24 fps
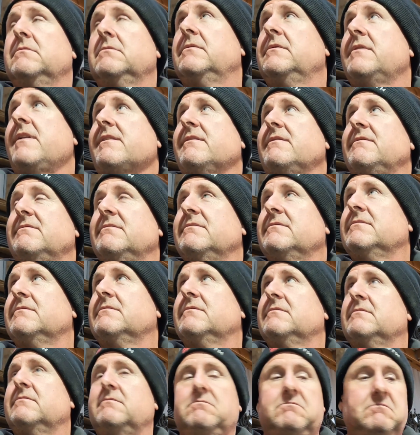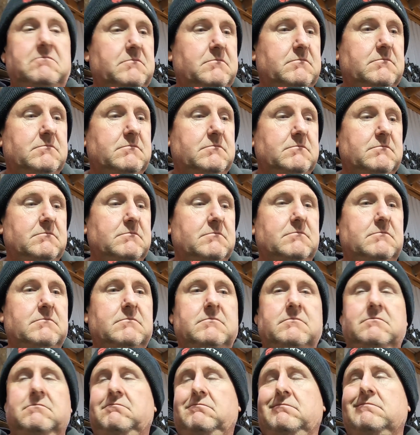And then you end up with a bunch of wires that
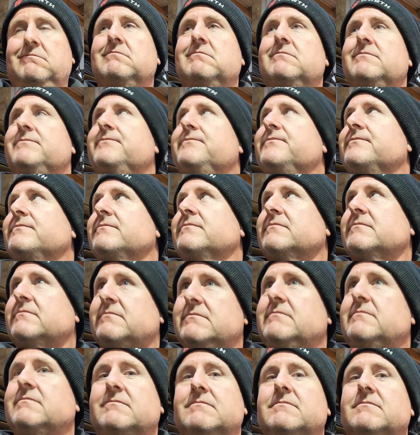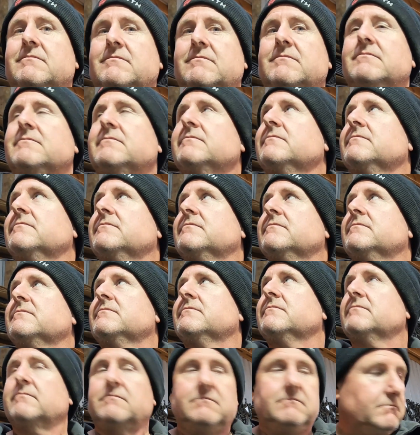are different. Okay, then you start working that out.
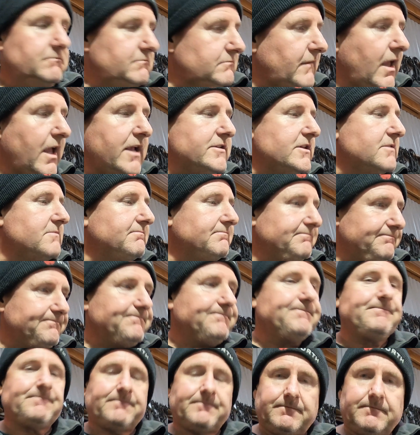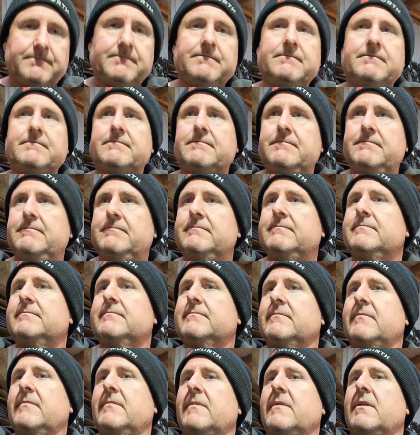Put together what you know is exactly the
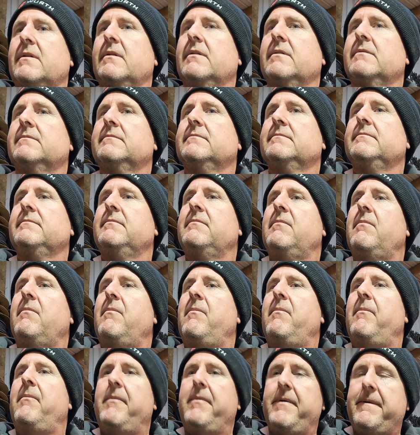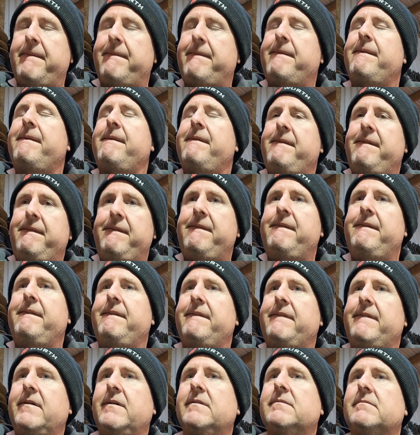same thing to start with. That eliminates a
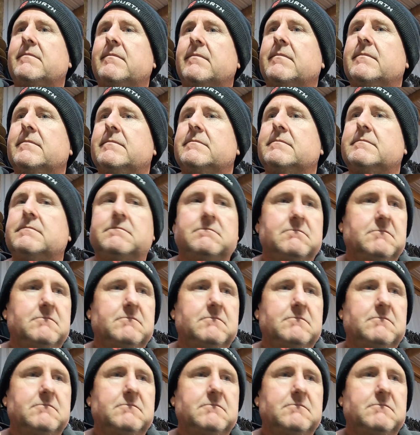whole bunch of wires.